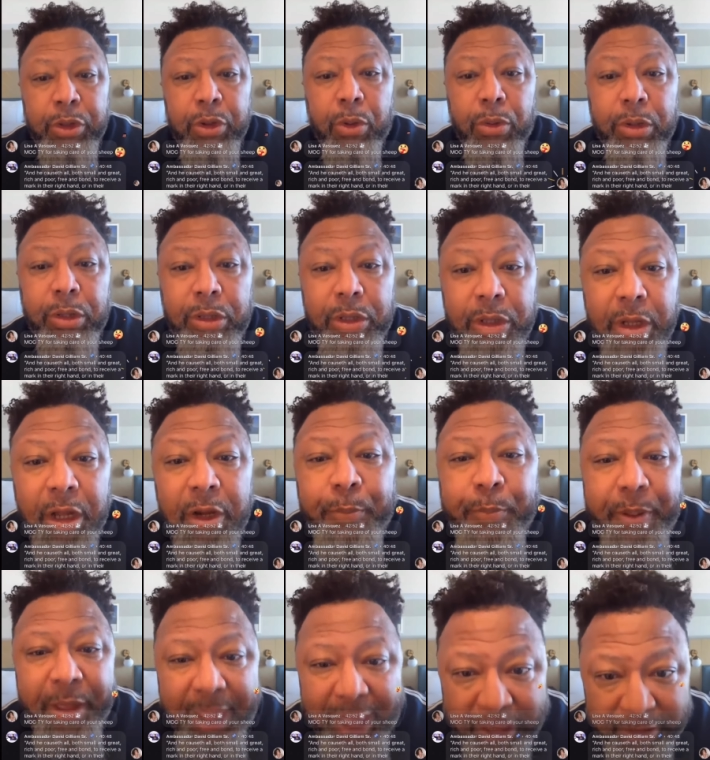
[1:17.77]
your
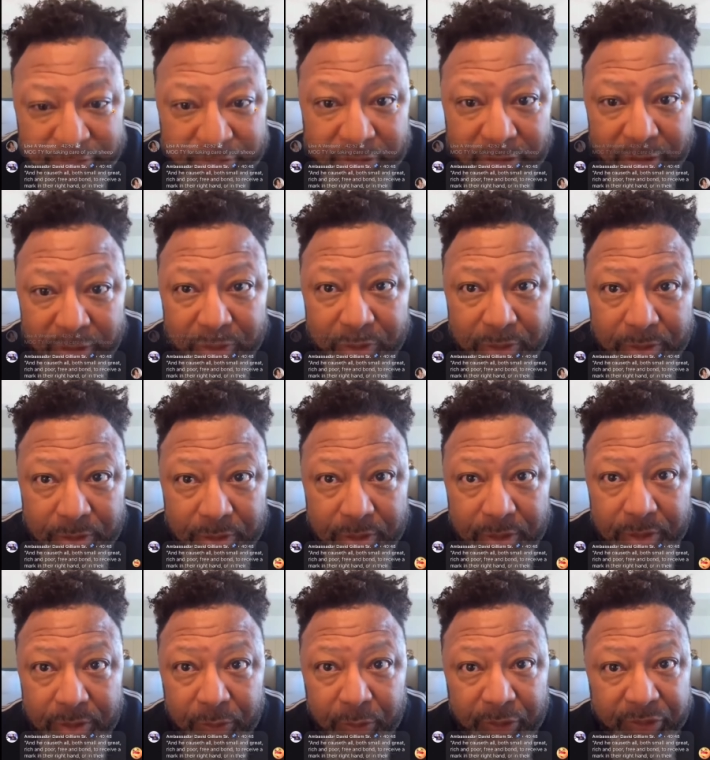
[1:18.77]
good pastor,
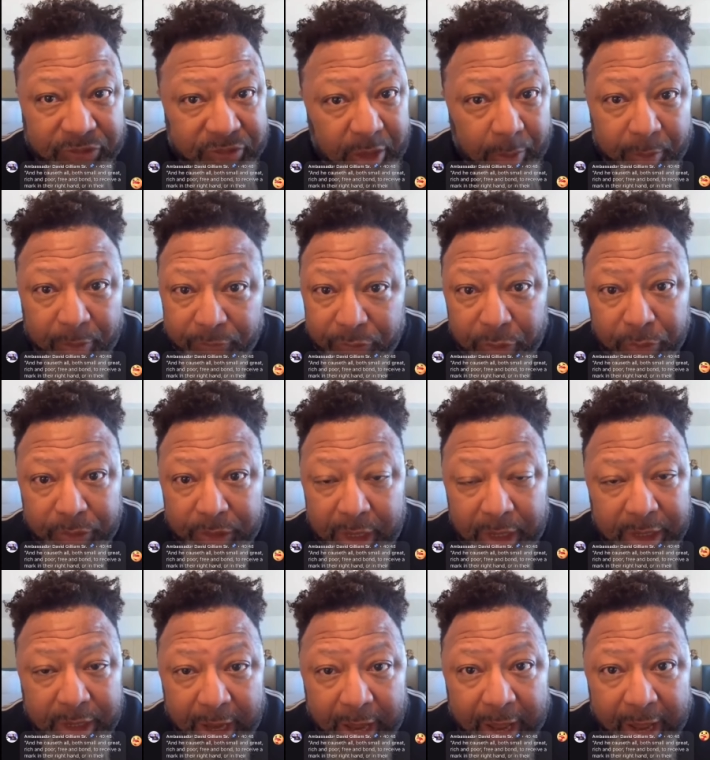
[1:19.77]
which some of you
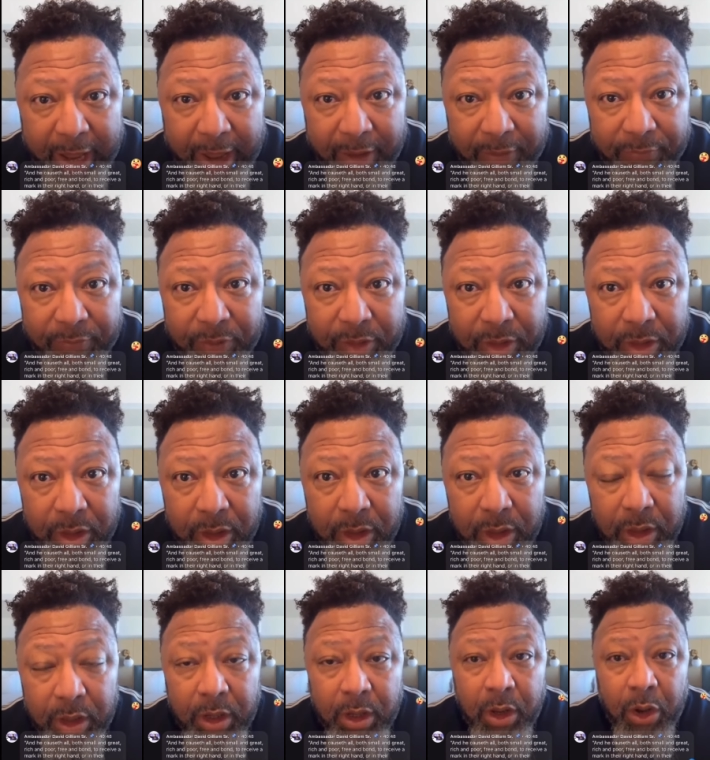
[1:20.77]
didn't have,
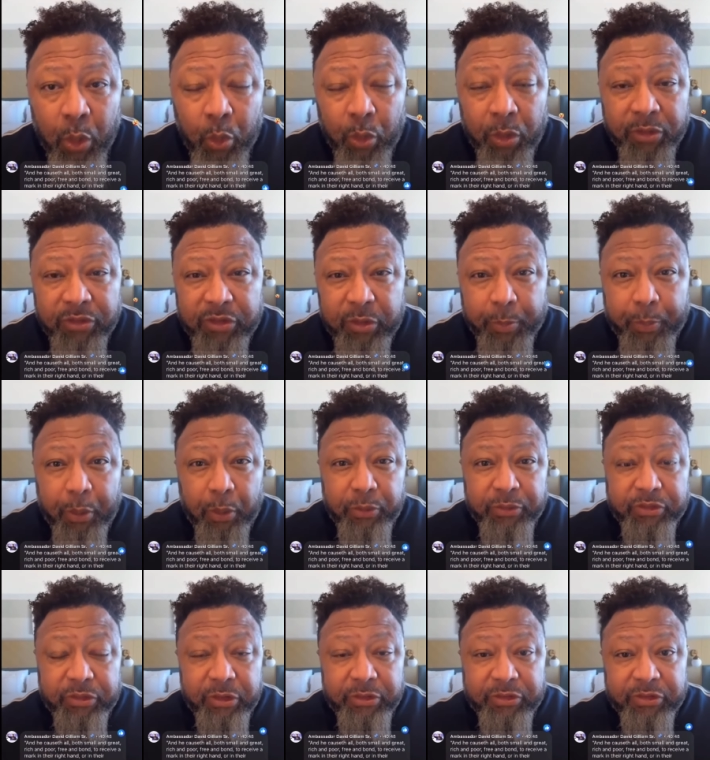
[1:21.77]
was
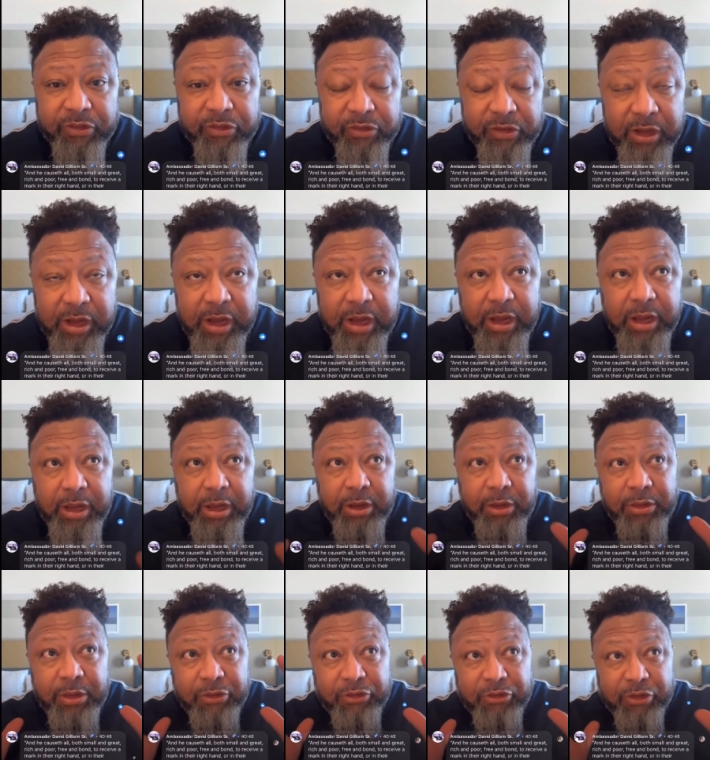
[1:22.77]
supposed to see
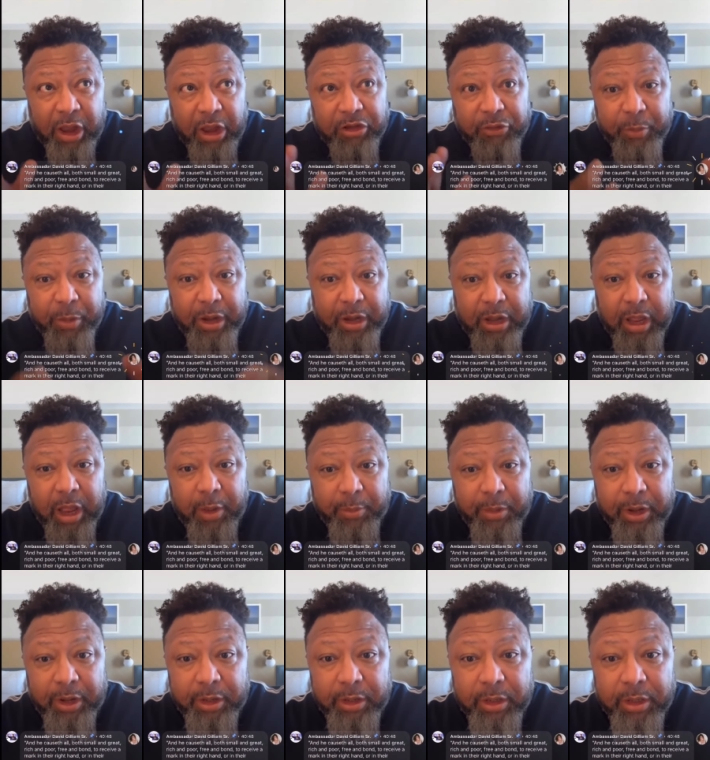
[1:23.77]
the judgment
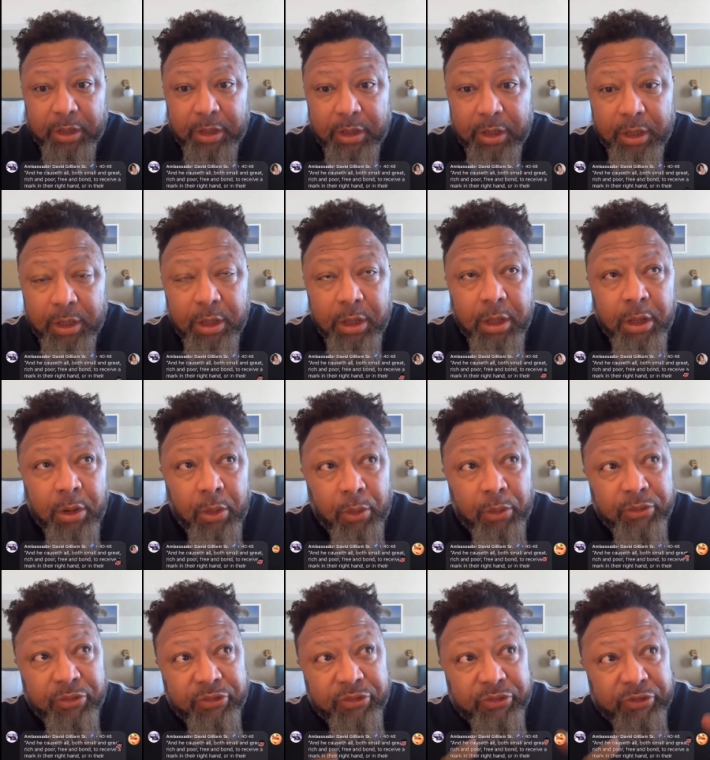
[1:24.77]
coming
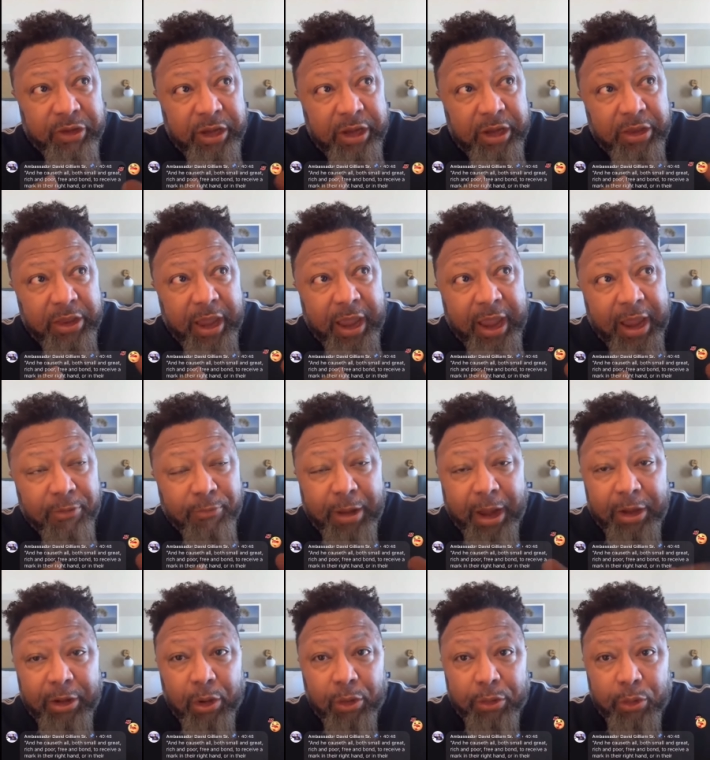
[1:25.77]
or see the
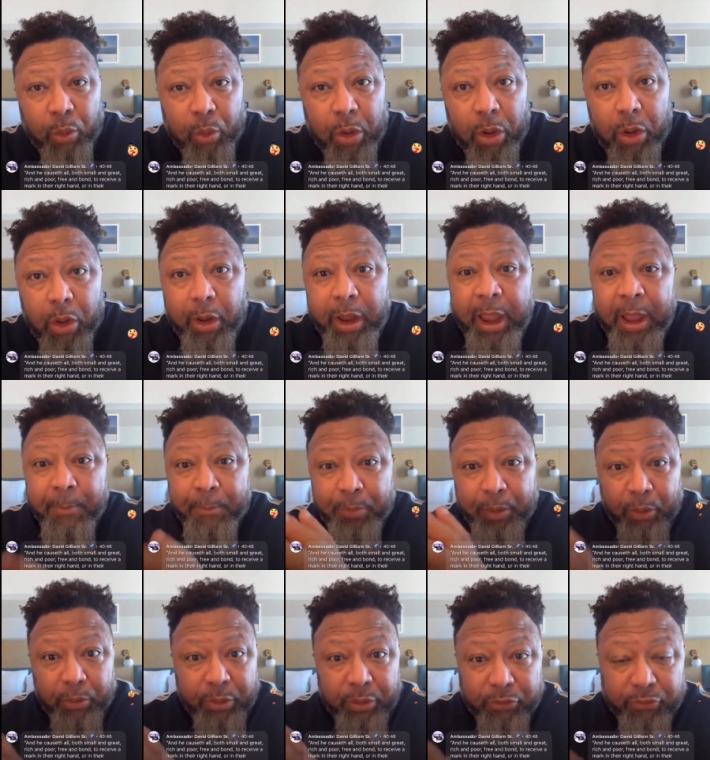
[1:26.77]
handwriting on the wall and
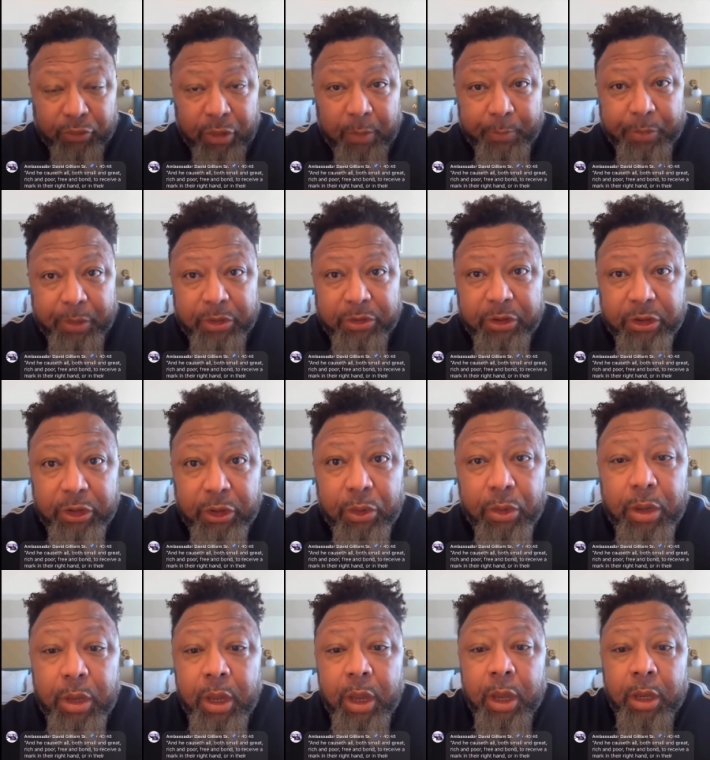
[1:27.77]
blow the trumpet to
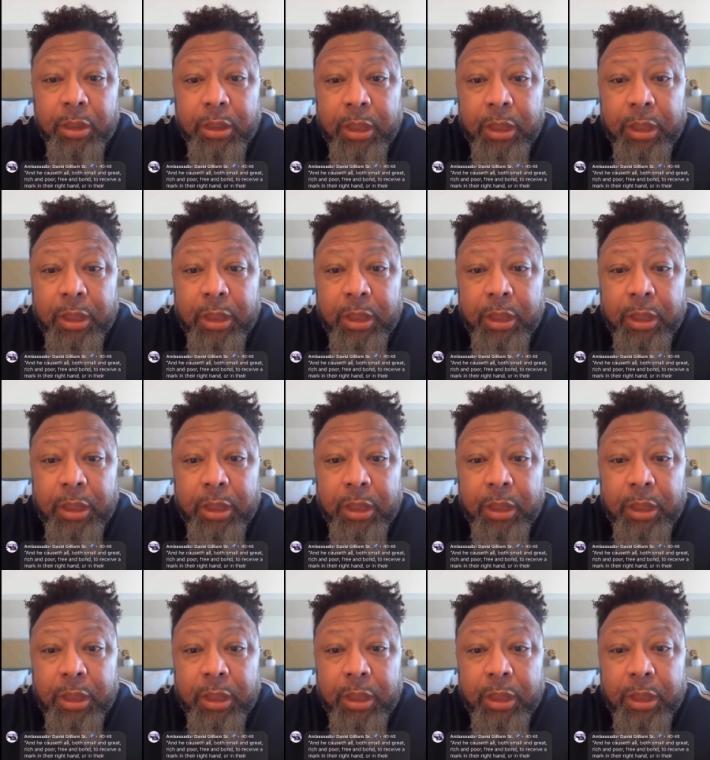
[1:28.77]
you.